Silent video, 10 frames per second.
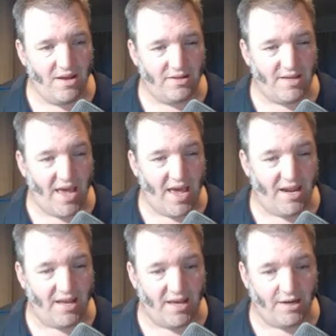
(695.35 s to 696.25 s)
It's
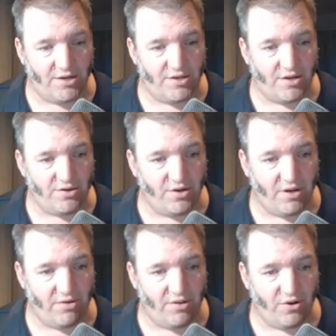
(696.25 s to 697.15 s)
adding h, so it should
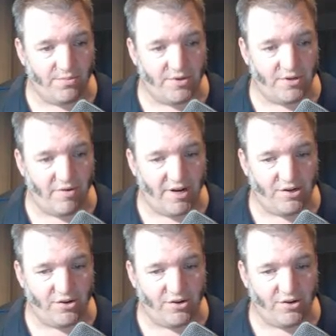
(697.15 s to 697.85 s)
go in the opposite direction.